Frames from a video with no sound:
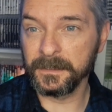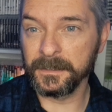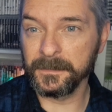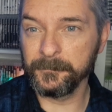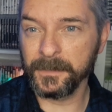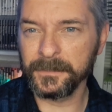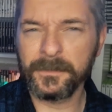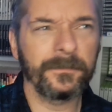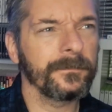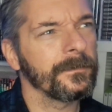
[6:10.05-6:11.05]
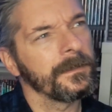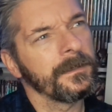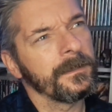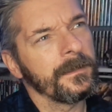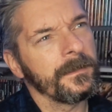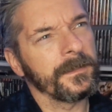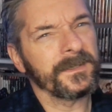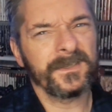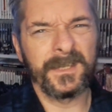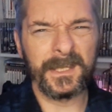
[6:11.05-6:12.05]
I know the
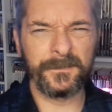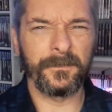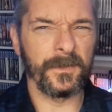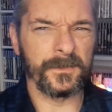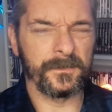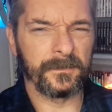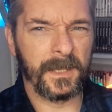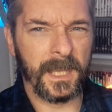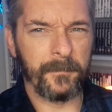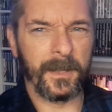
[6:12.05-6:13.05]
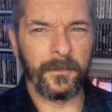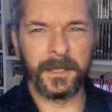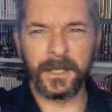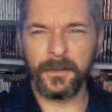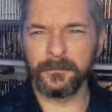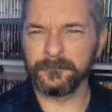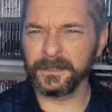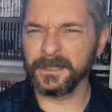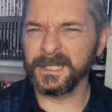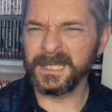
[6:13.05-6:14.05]
SNES version came out and it got
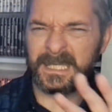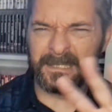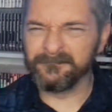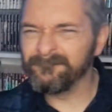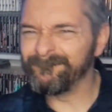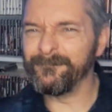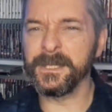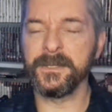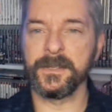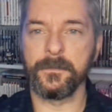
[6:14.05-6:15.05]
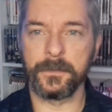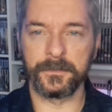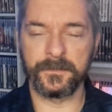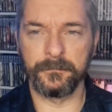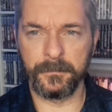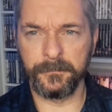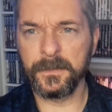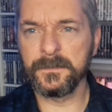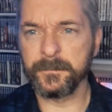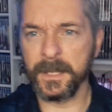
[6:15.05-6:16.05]
really mediocre sort of
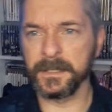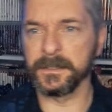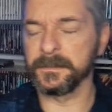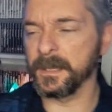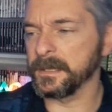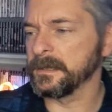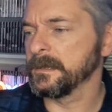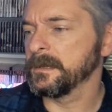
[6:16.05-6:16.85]
reviews back in the day.